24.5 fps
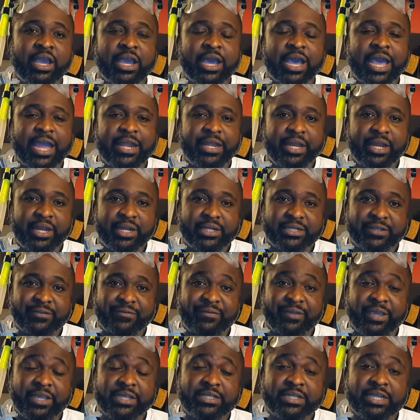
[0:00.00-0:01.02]
I needed to
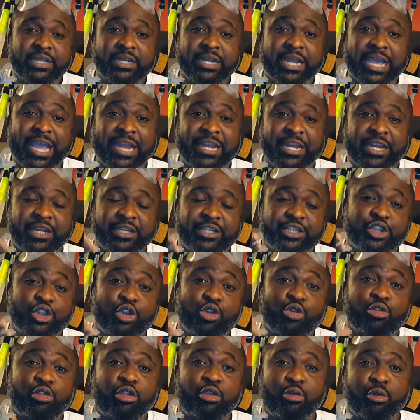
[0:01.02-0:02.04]
face it, I needed to go
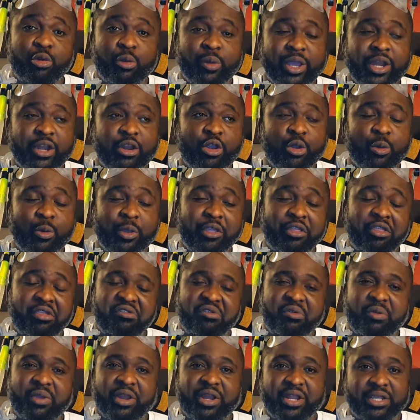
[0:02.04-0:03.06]
through it. Going
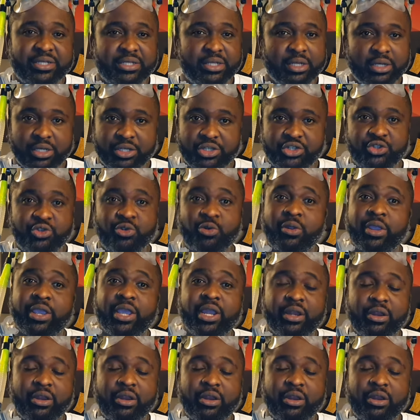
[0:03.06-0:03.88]
through it is to destroy it.